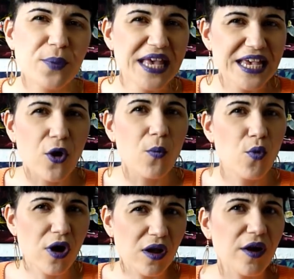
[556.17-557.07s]
be on
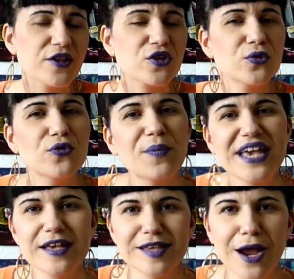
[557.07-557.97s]
what I like to call the
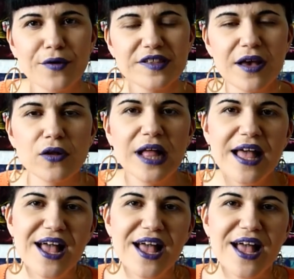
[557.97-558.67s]
BS carousel